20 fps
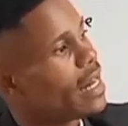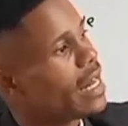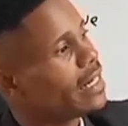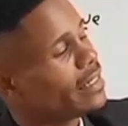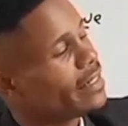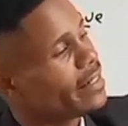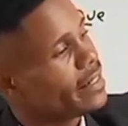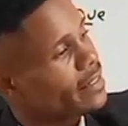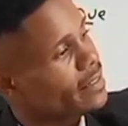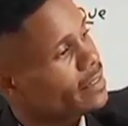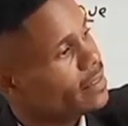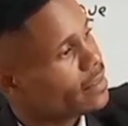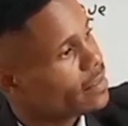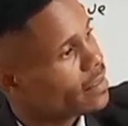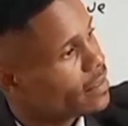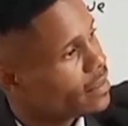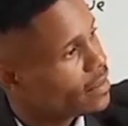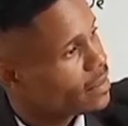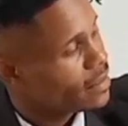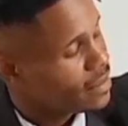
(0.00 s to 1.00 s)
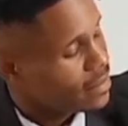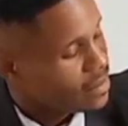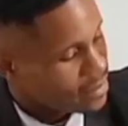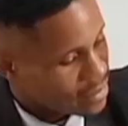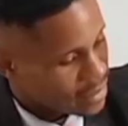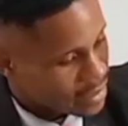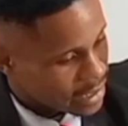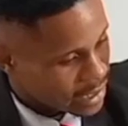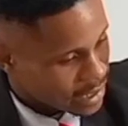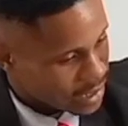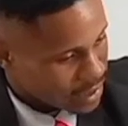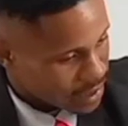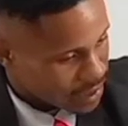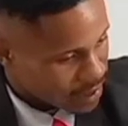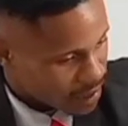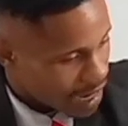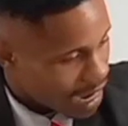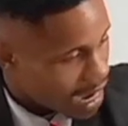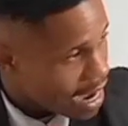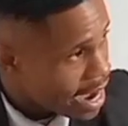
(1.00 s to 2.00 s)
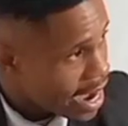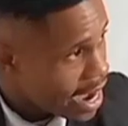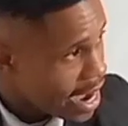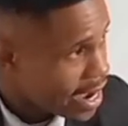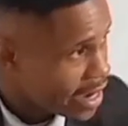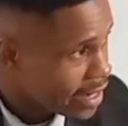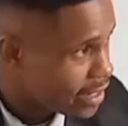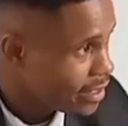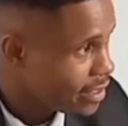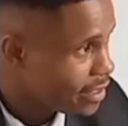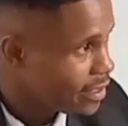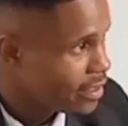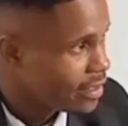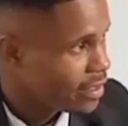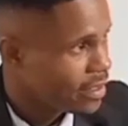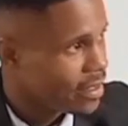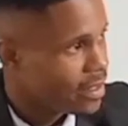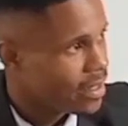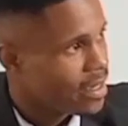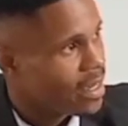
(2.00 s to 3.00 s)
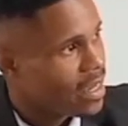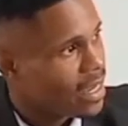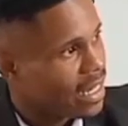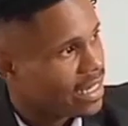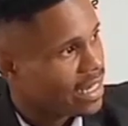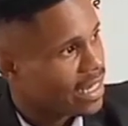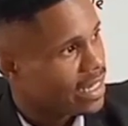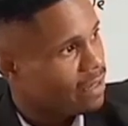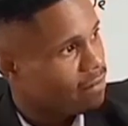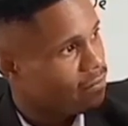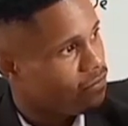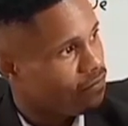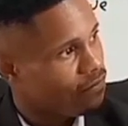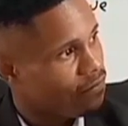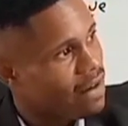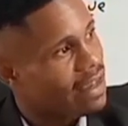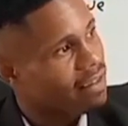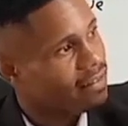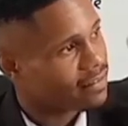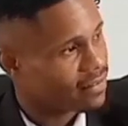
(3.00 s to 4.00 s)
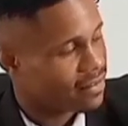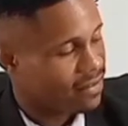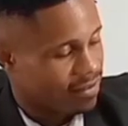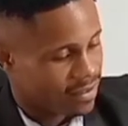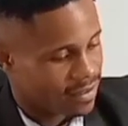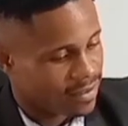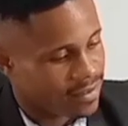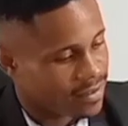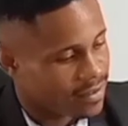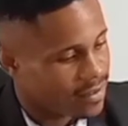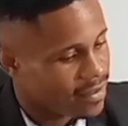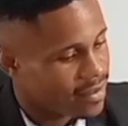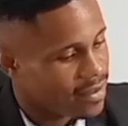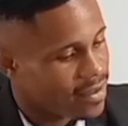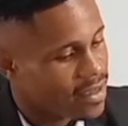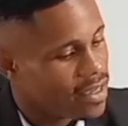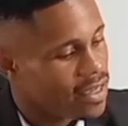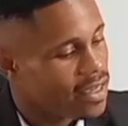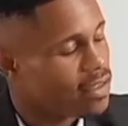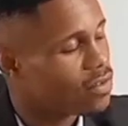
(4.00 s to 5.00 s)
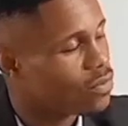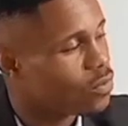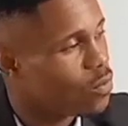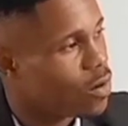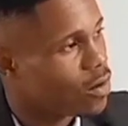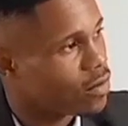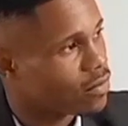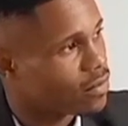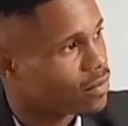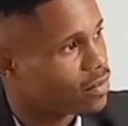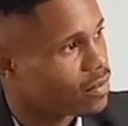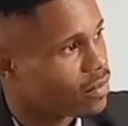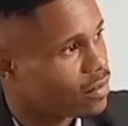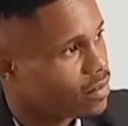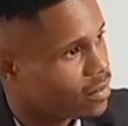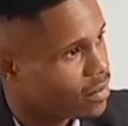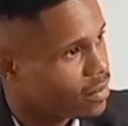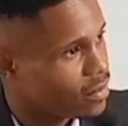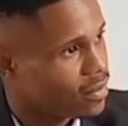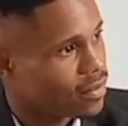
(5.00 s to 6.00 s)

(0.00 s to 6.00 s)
and then the hen and then the fast is what?